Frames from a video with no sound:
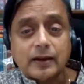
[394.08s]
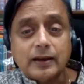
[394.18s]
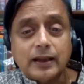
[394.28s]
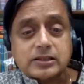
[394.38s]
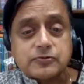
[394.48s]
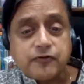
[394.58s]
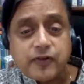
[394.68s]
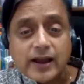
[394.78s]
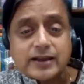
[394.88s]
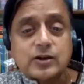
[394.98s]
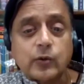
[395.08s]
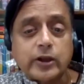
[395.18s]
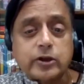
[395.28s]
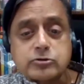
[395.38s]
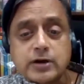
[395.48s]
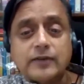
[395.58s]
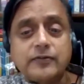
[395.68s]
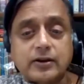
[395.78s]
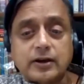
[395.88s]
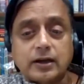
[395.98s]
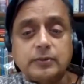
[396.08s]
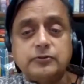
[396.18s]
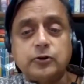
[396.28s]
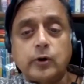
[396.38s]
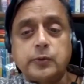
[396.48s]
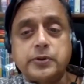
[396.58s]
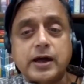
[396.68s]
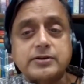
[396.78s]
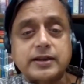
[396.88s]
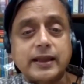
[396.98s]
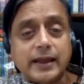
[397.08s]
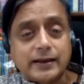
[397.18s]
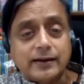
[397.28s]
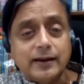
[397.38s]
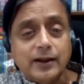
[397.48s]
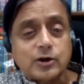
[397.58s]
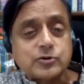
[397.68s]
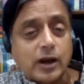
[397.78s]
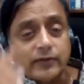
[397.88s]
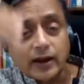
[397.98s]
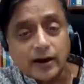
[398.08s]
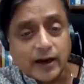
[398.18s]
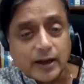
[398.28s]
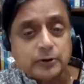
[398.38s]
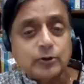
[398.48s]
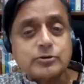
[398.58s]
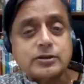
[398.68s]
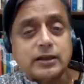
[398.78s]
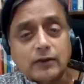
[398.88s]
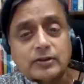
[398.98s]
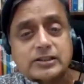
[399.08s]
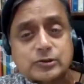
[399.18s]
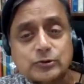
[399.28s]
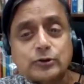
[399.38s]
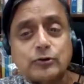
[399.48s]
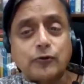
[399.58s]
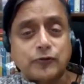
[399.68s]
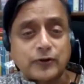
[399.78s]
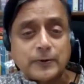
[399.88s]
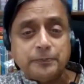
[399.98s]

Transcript: Let's find a way to drive the economy forward without, again, driving our air pollution levels through the roof.